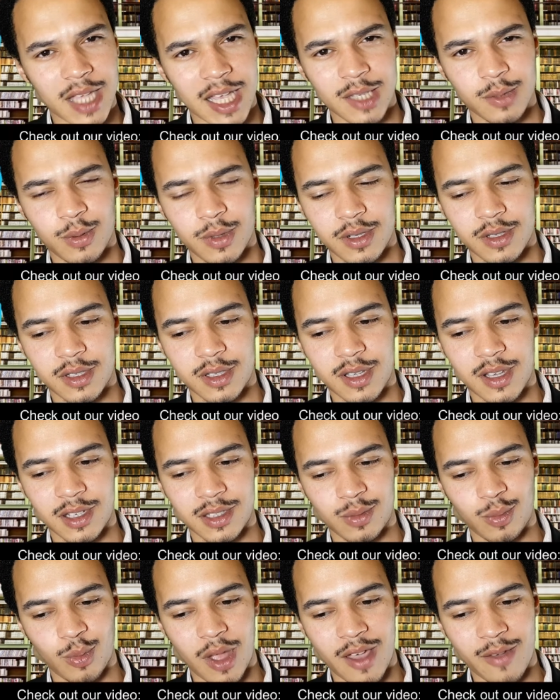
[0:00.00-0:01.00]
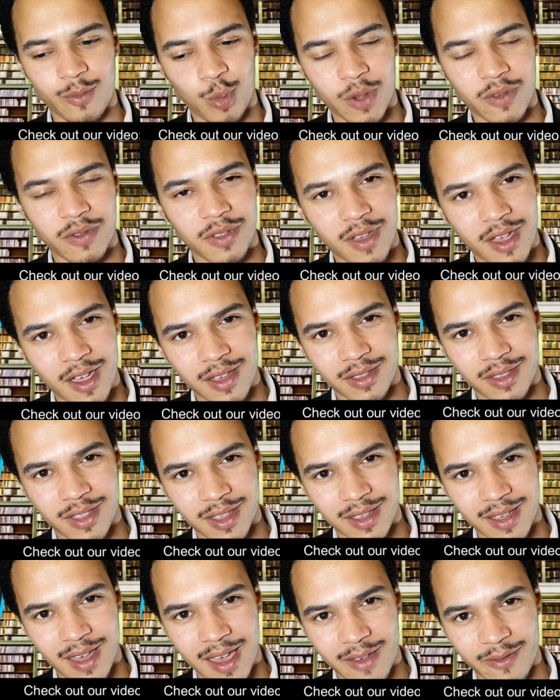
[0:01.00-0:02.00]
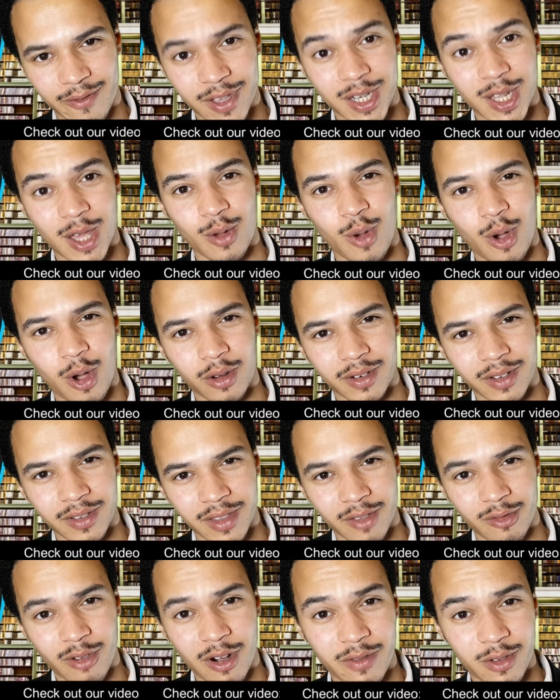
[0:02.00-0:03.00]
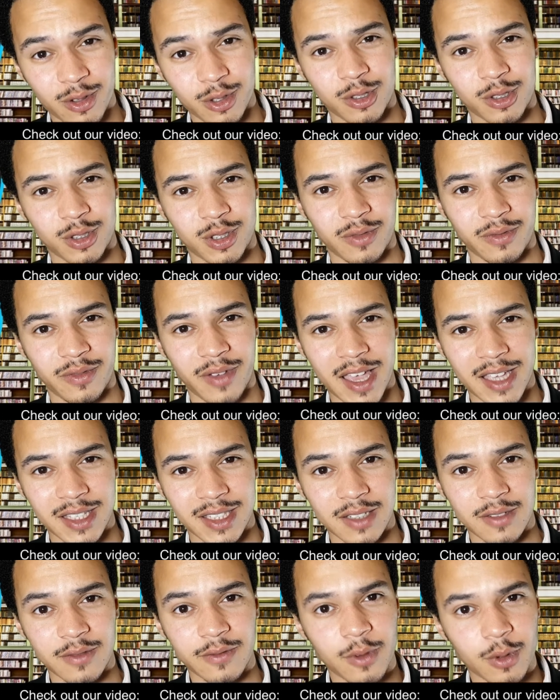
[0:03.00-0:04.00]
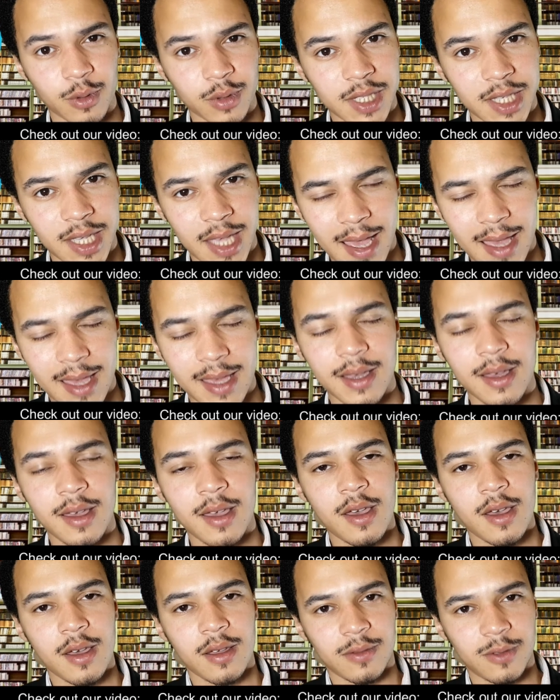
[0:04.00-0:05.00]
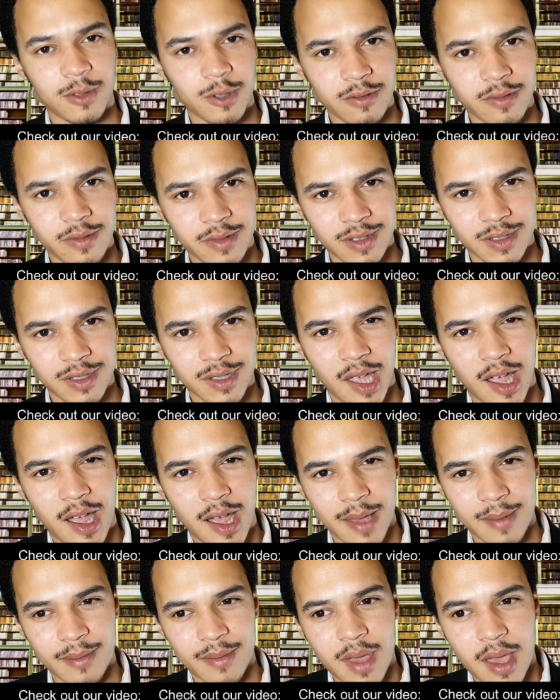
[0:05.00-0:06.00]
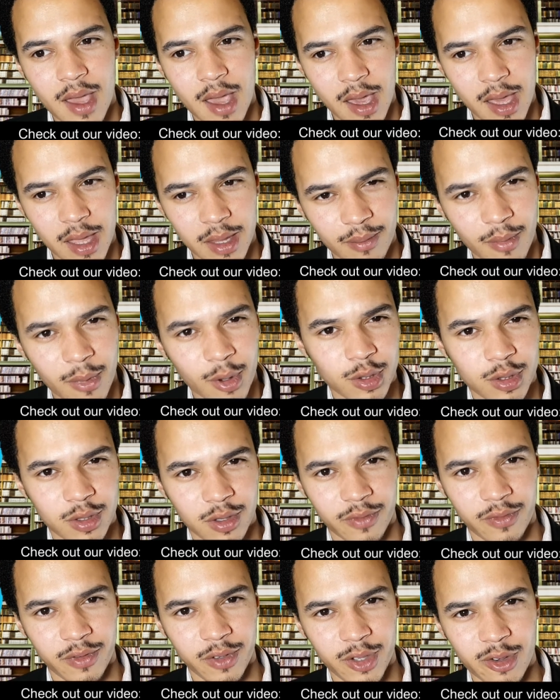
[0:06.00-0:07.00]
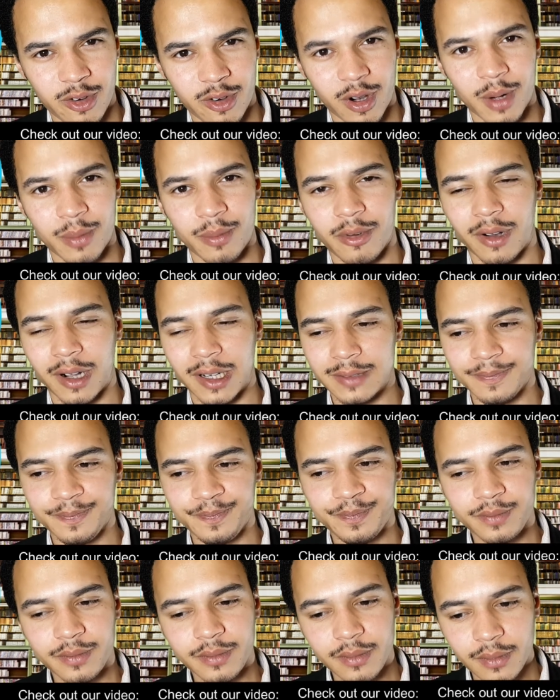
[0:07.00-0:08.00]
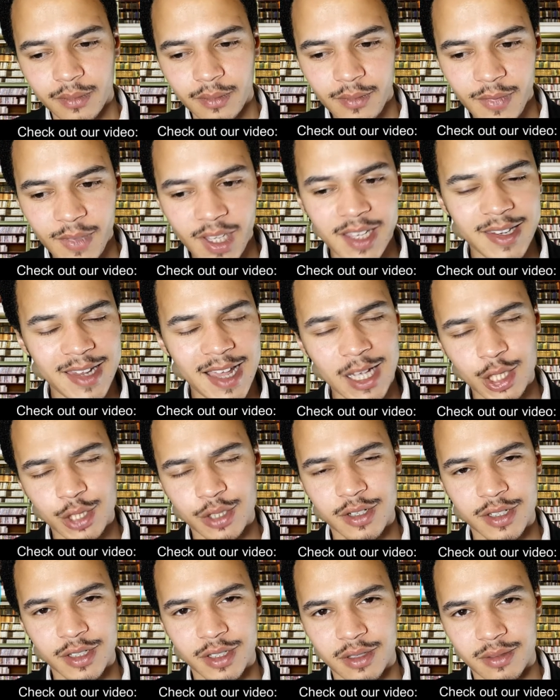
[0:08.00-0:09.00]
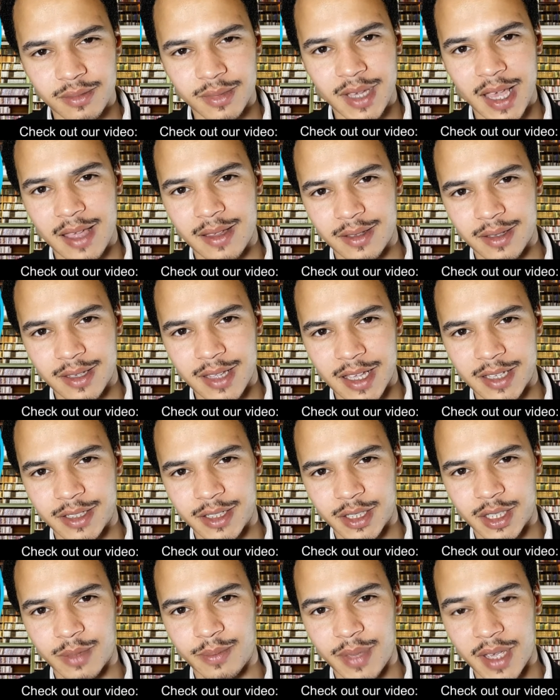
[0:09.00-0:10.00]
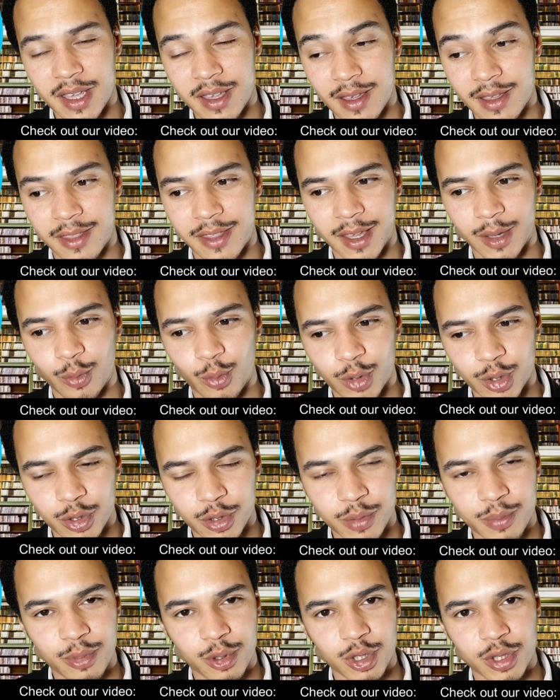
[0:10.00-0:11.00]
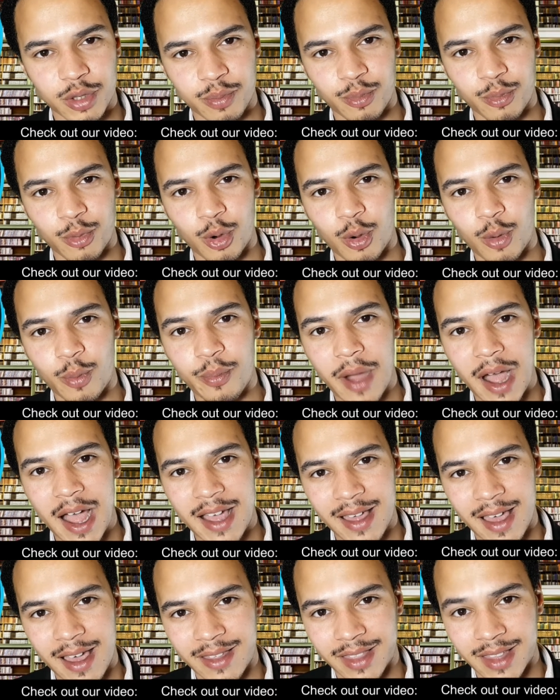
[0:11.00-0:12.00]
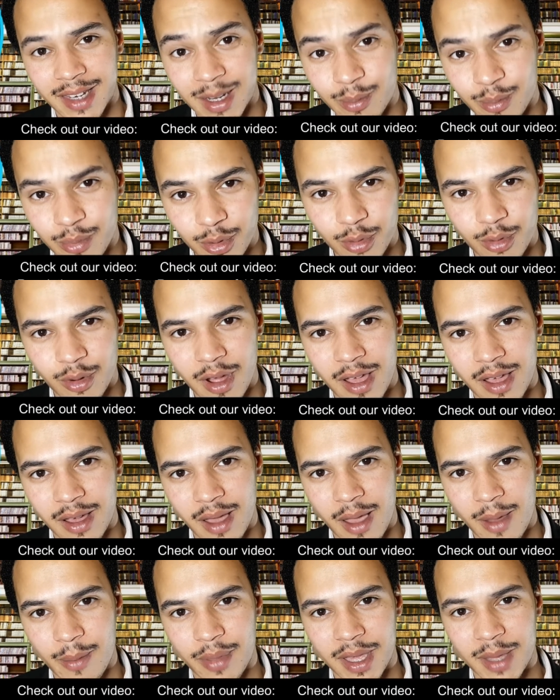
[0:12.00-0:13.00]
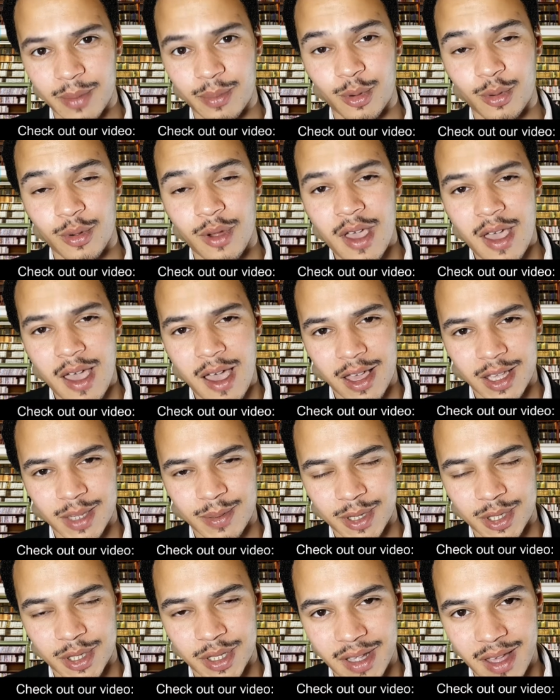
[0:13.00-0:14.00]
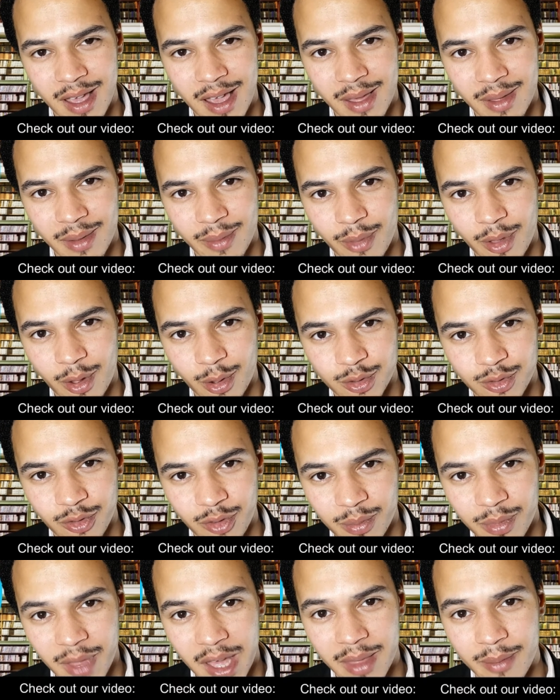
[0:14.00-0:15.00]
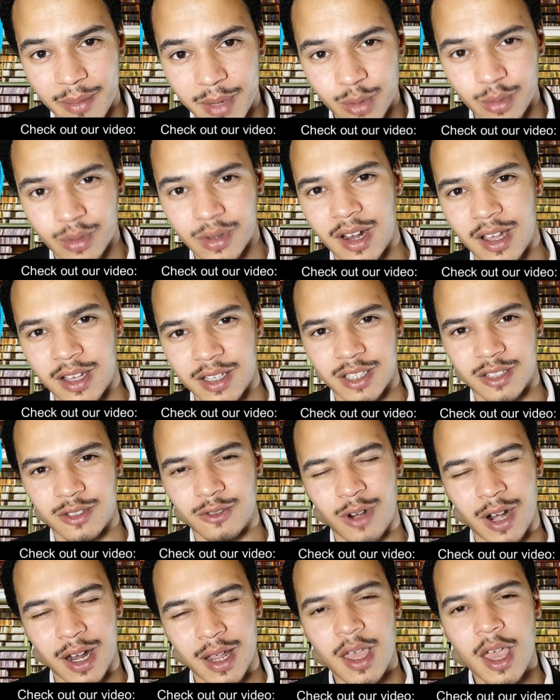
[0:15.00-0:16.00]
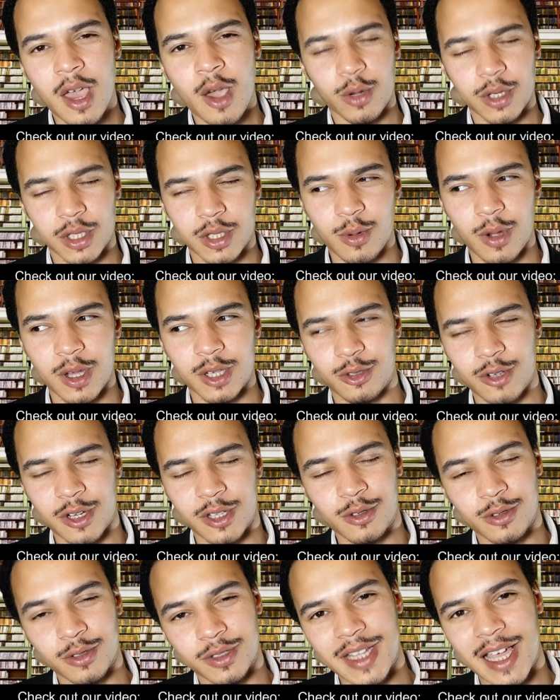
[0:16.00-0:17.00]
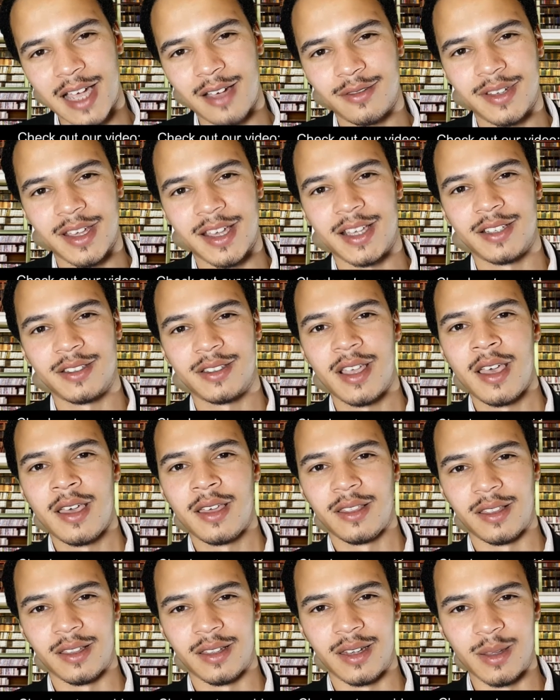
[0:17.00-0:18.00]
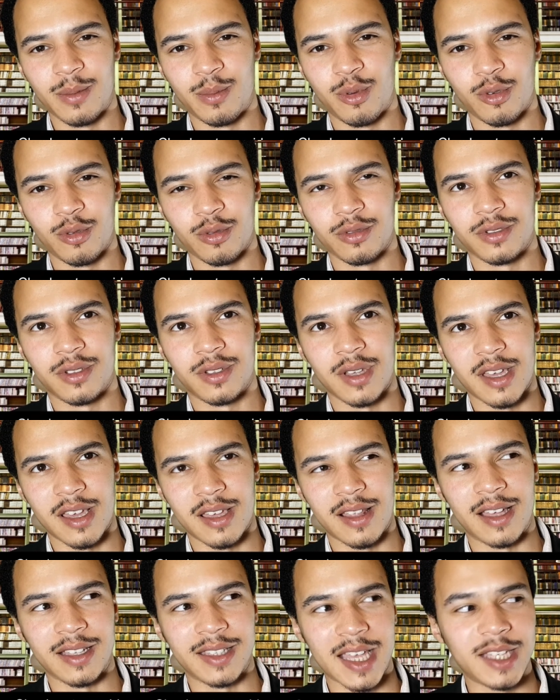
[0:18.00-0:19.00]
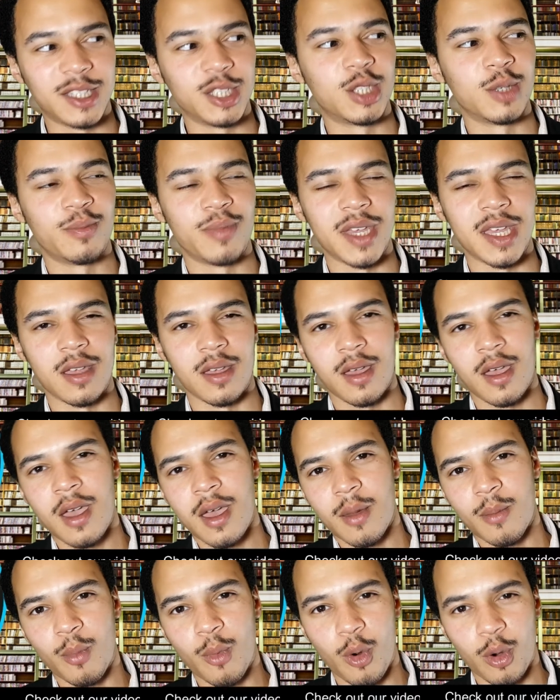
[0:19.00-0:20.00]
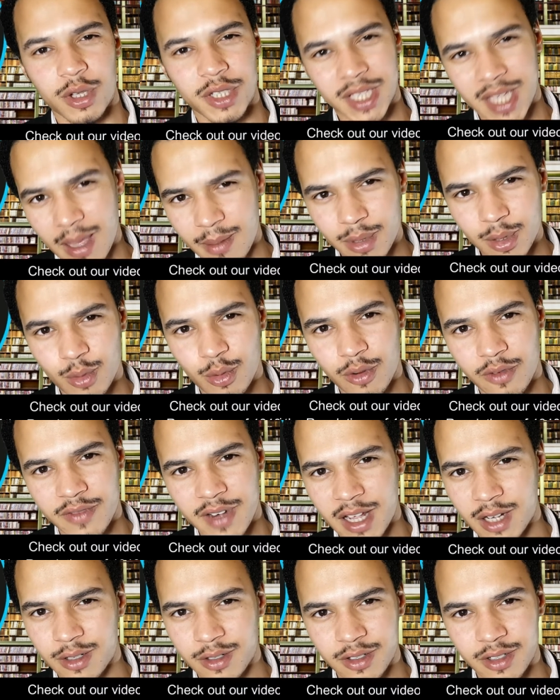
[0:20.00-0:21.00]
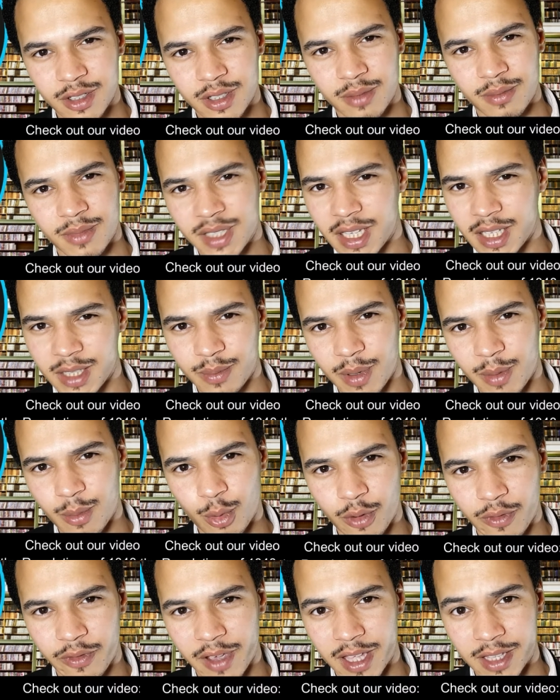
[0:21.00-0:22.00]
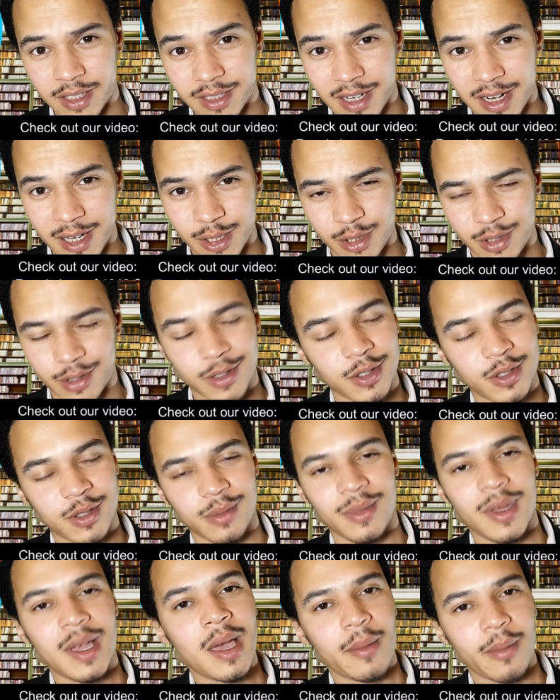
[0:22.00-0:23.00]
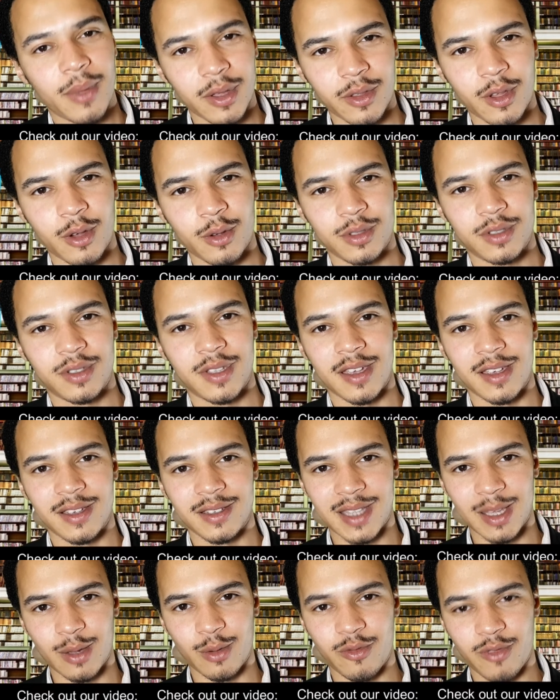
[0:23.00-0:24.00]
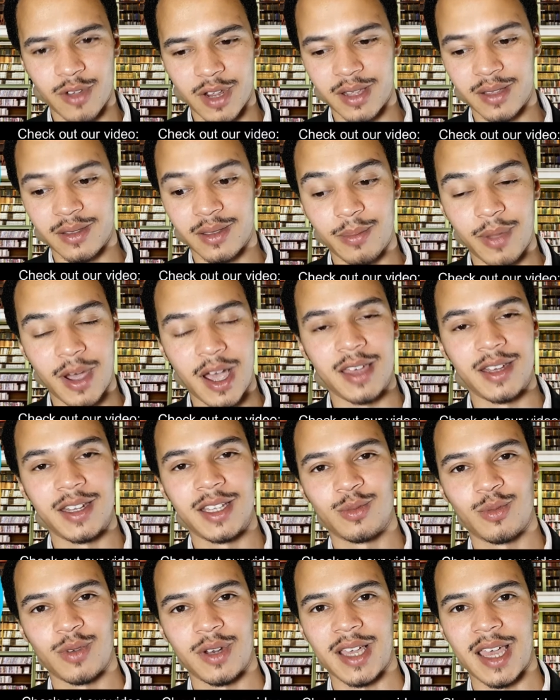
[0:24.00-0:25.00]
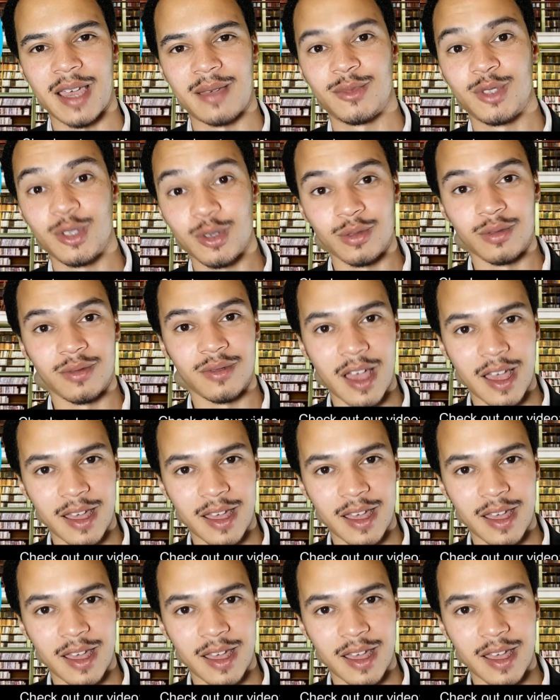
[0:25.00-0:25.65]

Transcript: as we discussed with the video on the revolutions of 1848, during this time in most of Europe, right, nationalism tended to be a thing which was pushed more by the liberal people, especially those from like the middle classes, right? Which is quite strange because nowadays the liberals tend to be more skeptical of nationalism and tend to be more for internationalism. But in those days, they were really the pioneers when it came to